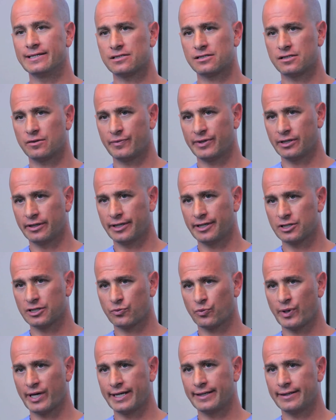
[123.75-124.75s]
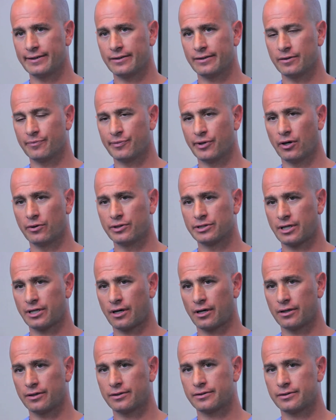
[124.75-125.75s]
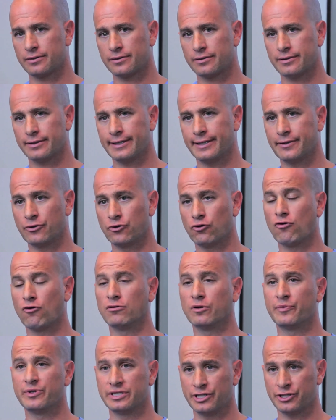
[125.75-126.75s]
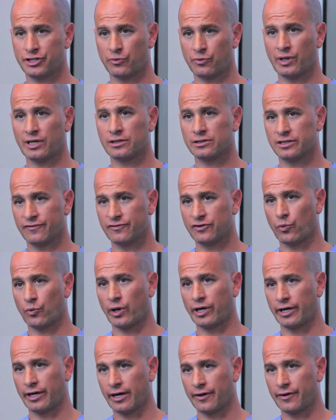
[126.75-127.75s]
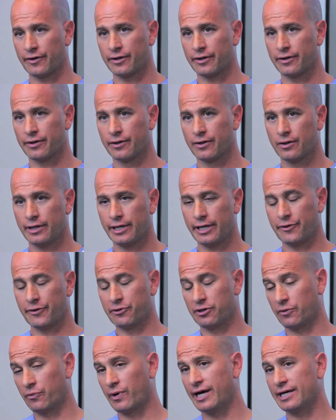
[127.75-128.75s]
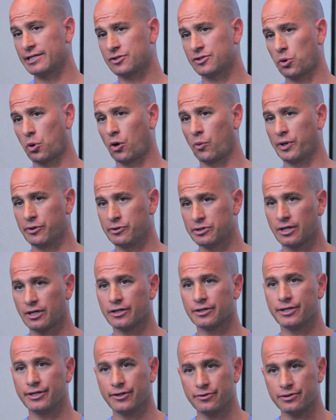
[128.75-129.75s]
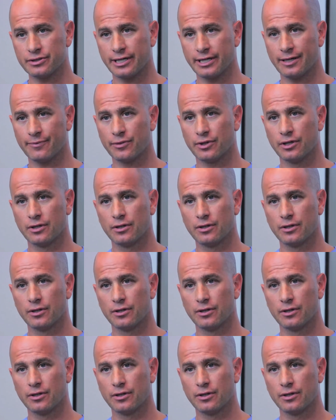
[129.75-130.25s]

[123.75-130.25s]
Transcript: Instability is when the bones aren't in their normal position relative to one another, either at rest or when you start to use them.